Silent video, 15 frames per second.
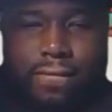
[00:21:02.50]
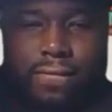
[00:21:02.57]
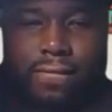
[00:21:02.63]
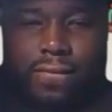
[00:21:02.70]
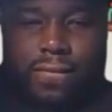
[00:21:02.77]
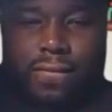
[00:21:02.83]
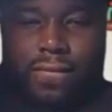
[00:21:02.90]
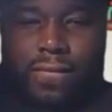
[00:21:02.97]

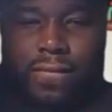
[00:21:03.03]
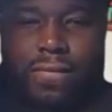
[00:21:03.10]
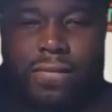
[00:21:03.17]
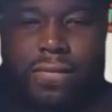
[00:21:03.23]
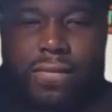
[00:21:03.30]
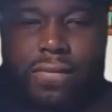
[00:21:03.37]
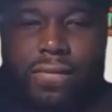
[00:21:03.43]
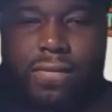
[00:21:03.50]

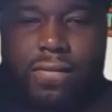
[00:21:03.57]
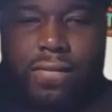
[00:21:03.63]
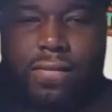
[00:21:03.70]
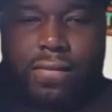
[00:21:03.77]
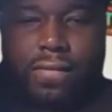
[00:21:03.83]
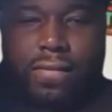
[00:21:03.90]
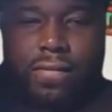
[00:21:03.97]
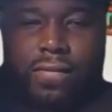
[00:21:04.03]

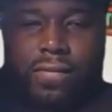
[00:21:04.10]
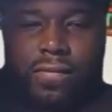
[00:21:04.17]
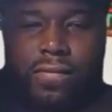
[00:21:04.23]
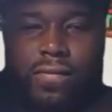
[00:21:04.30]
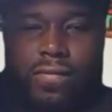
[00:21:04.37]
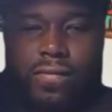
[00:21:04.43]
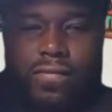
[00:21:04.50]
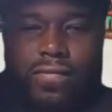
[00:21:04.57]

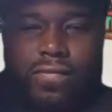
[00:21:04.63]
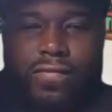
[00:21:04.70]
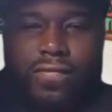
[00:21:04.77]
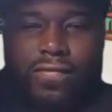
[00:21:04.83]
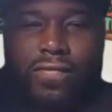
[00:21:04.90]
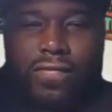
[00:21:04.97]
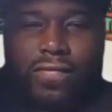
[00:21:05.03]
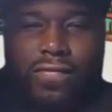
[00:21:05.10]

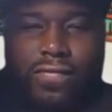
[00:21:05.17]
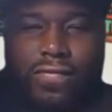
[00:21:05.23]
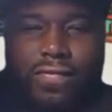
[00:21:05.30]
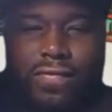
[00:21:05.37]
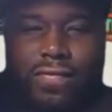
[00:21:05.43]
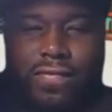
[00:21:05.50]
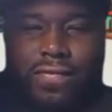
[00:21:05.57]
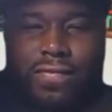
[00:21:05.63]

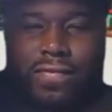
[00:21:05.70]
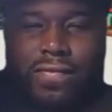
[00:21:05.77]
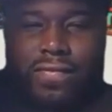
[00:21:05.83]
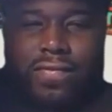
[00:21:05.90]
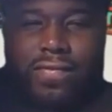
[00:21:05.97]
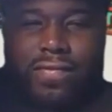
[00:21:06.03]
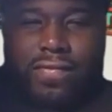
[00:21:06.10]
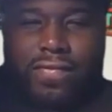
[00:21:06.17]

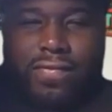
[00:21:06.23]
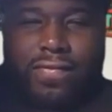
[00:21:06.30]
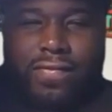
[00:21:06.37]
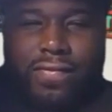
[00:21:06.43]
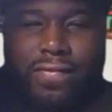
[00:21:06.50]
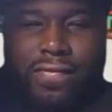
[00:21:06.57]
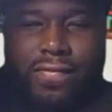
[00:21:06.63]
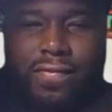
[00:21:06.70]

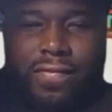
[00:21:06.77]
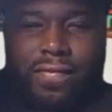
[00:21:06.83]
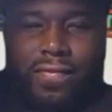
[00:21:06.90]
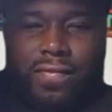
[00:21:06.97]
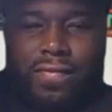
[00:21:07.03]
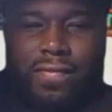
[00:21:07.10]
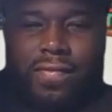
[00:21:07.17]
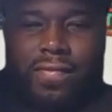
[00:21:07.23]

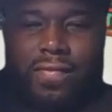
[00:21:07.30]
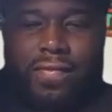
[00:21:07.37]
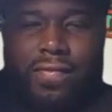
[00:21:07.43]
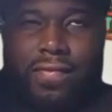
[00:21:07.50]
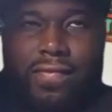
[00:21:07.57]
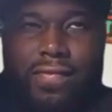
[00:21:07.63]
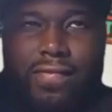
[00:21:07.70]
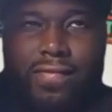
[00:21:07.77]

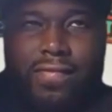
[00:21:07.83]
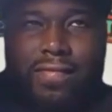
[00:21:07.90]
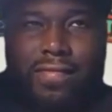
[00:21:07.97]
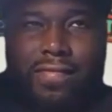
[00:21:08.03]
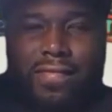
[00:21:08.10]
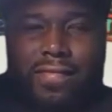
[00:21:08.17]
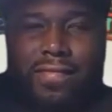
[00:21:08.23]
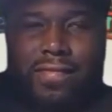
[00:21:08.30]

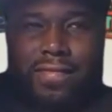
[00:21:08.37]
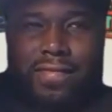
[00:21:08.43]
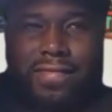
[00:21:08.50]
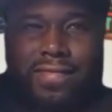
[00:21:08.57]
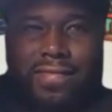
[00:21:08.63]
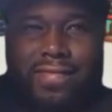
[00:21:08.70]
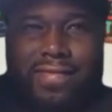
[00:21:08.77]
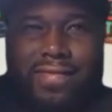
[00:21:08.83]
No words are spoken by the person on screen.